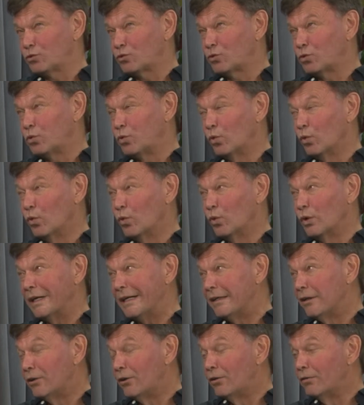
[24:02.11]

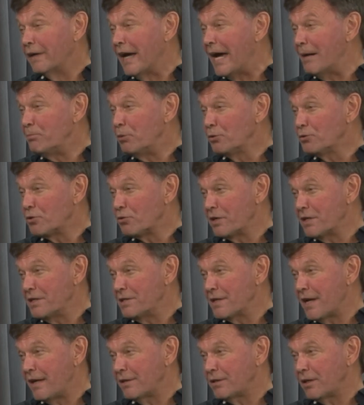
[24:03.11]
12 apple
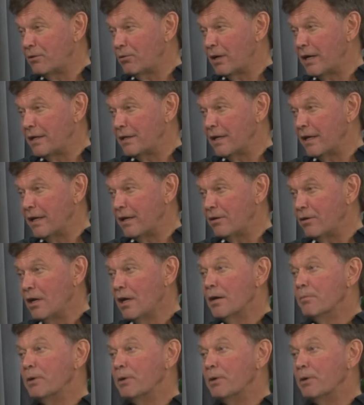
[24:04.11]
trees out there right now.